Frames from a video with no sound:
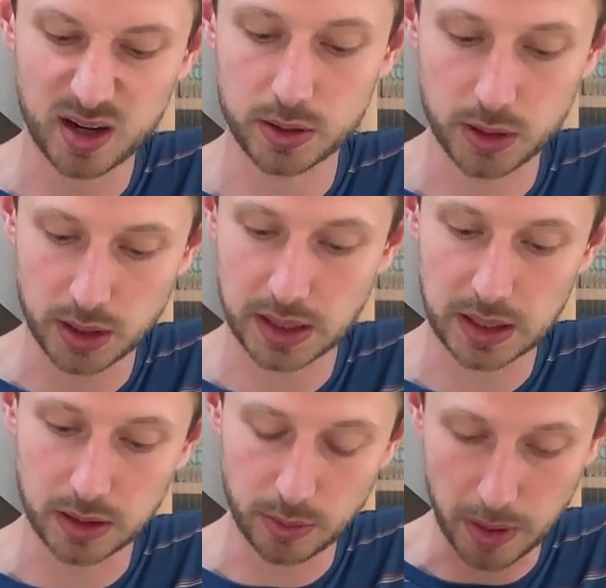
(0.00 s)
It'll start to get
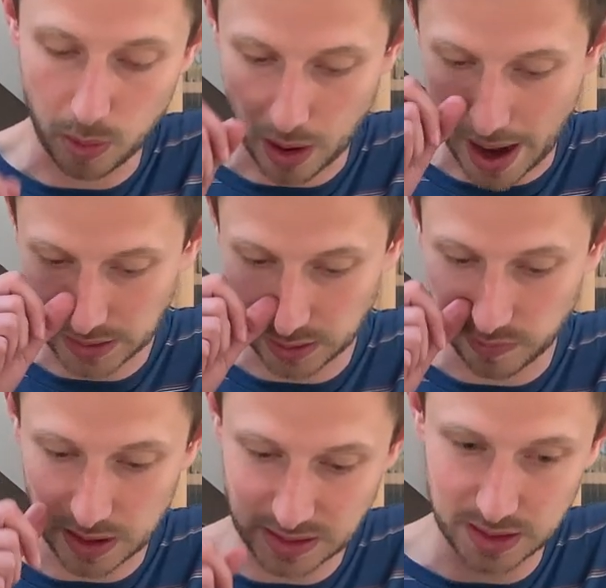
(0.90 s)
a little bit more active
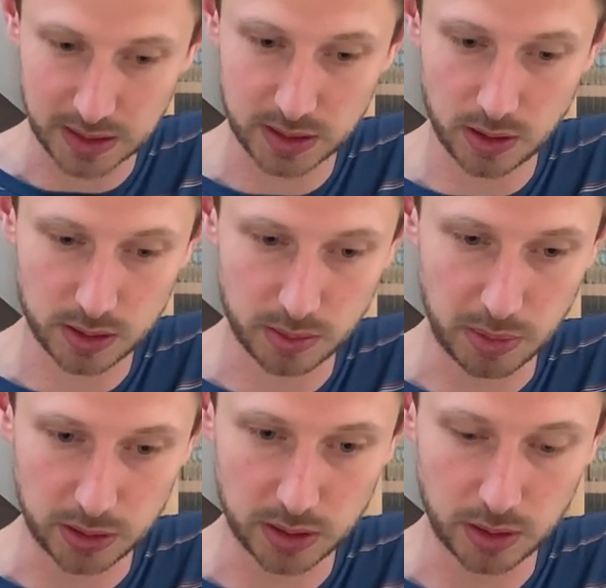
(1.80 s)
as things start to
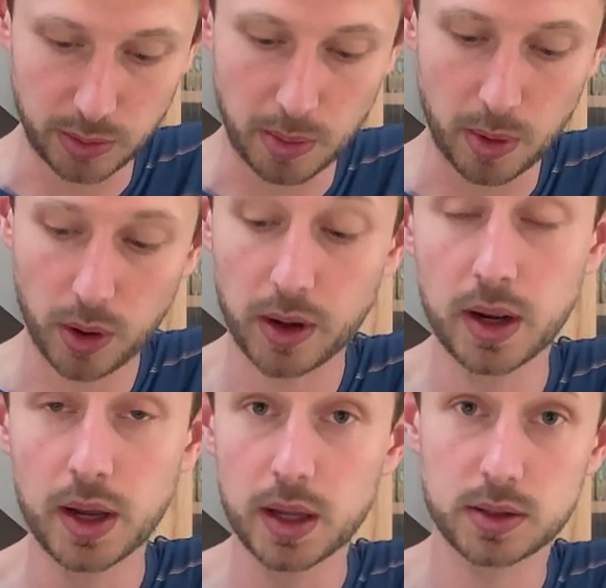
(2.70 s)
build a little bit
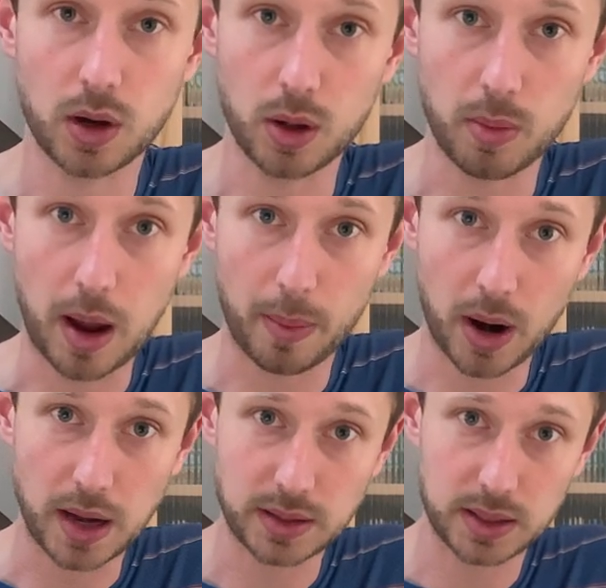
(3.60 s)
more. It's all about
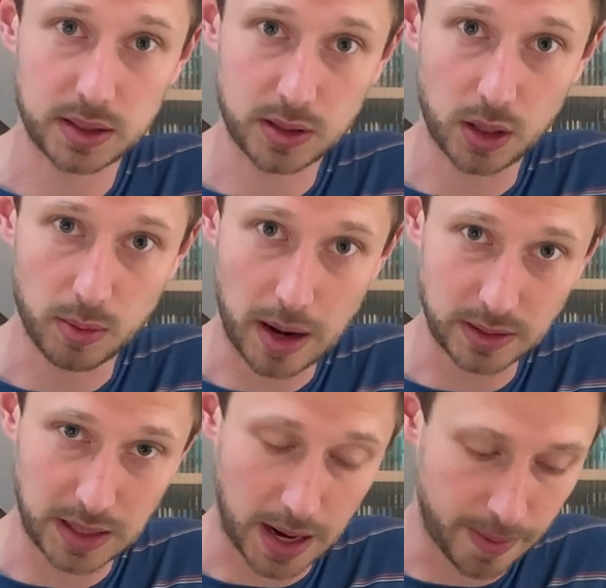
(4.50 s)
process. It's all about
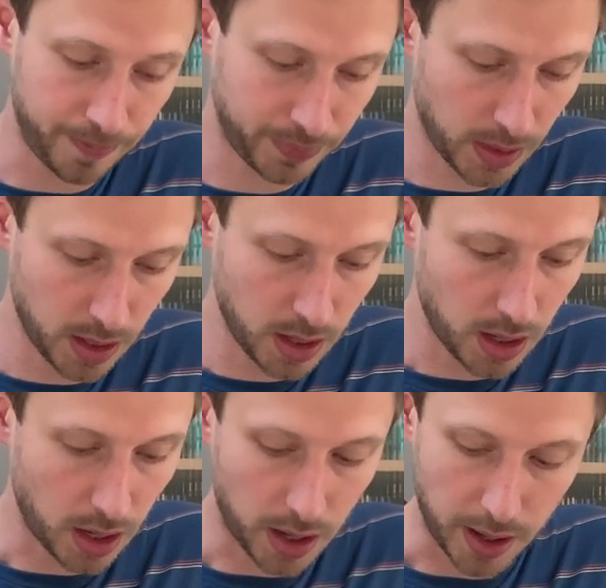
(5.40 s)
time.
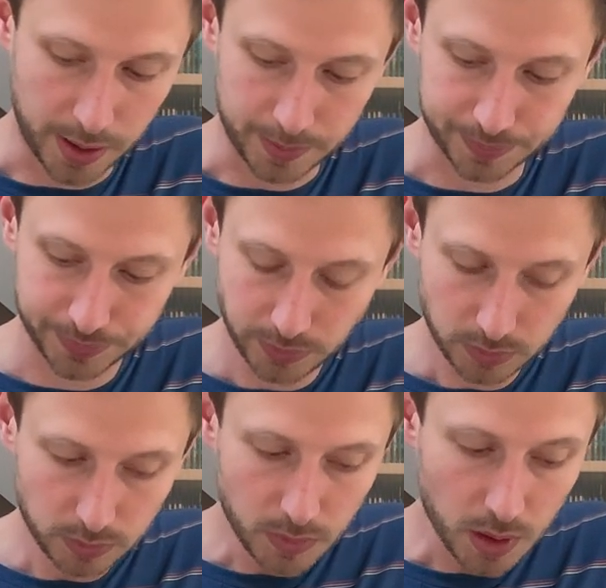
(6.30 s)

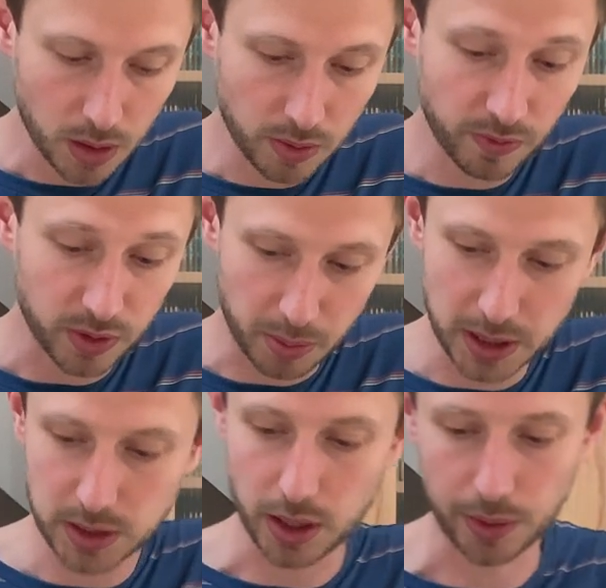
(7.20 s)
For the
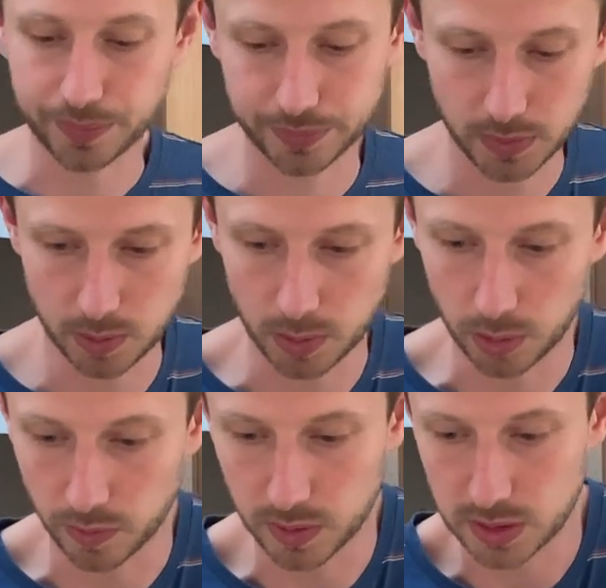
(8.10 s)
pizza dough, I'm
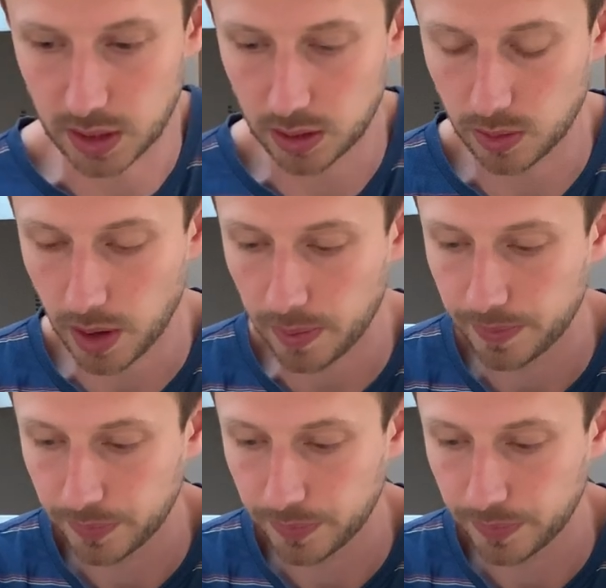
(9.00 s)
gonna move these out of the way.